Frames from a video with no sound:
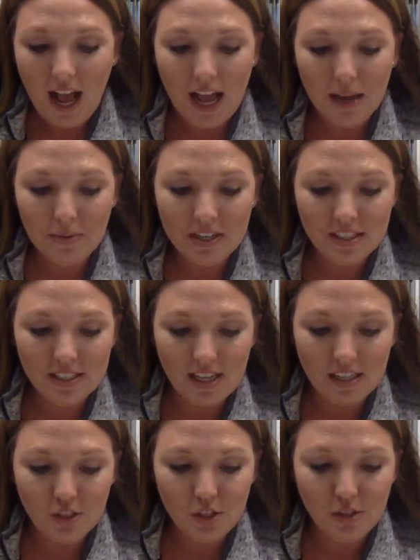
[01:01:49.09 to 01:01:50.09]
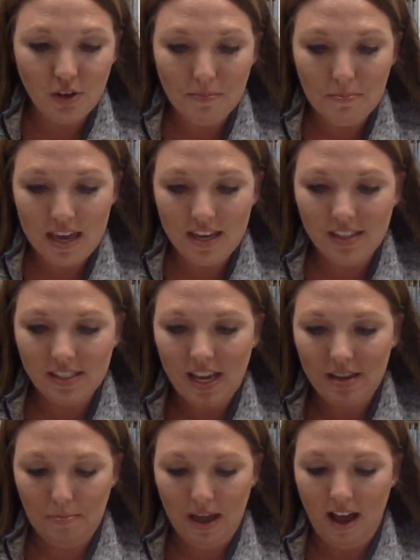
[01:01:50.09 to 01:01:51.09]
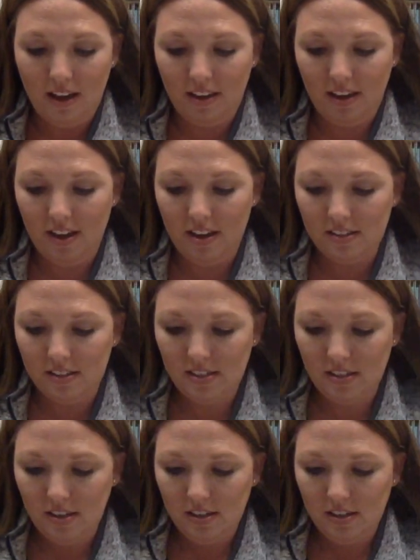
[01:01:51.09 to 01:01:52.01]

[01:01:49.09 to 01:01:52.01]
I'm going to send you a make and take packet